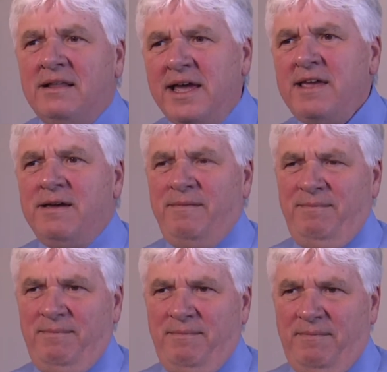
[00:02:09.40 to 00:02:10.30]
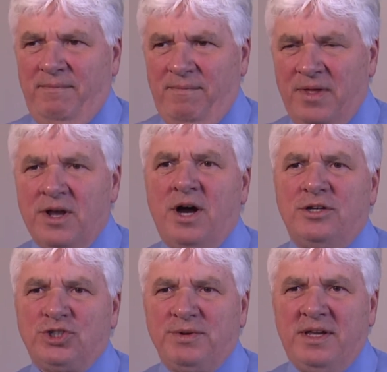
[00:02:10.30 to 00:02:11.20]
like the
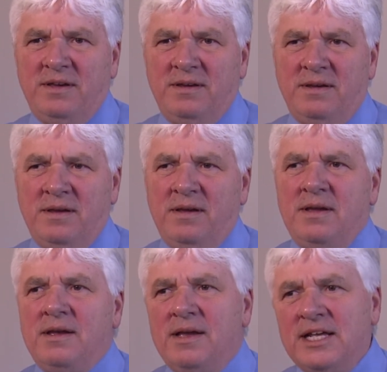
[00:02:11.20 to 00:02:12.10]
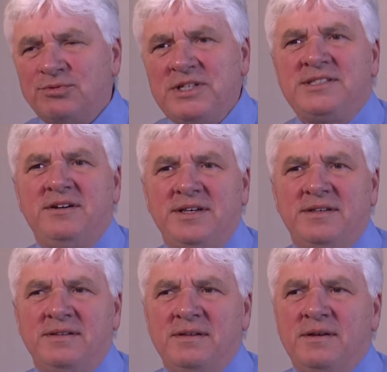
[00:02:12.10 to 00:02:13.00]
country, it's
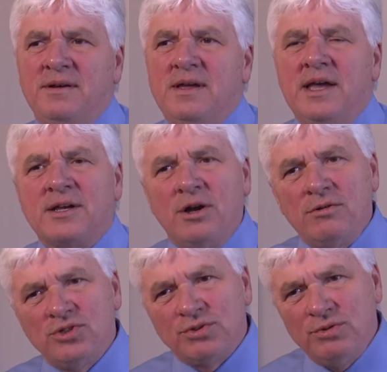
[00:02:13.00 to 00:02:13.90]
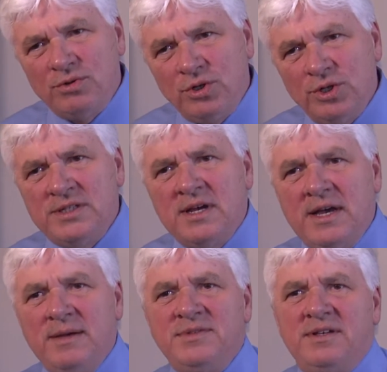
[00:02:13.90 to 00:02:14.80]
resilient. It goes through good
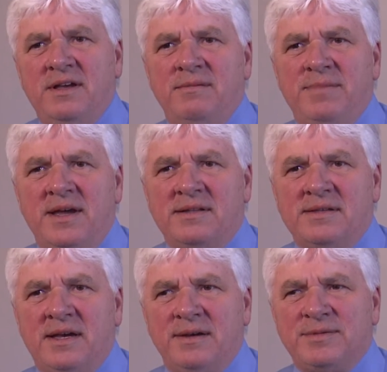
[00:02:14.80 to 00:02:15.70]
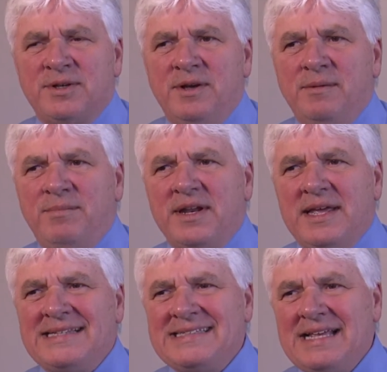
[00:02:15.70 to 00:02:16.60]
times and bad times, but
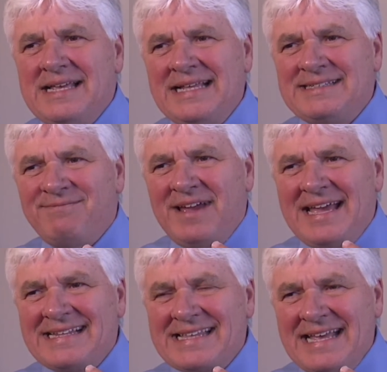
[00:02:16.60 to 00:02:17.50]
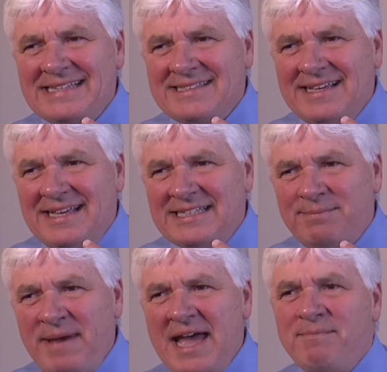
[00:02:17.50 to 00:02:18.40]
its its it, its its
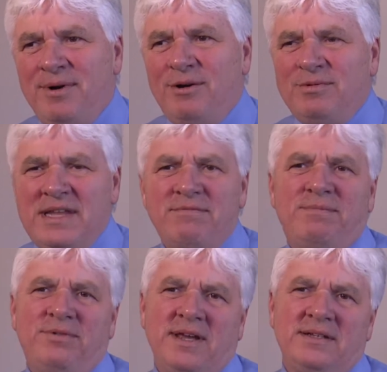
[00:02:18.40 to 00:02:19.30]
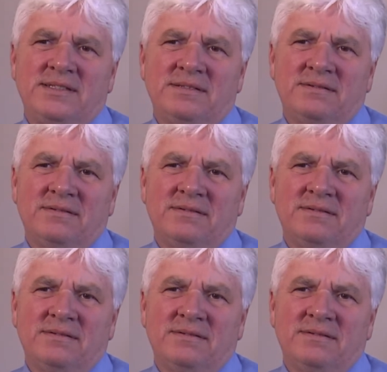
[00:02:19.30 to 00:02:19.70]
backbone never breaks.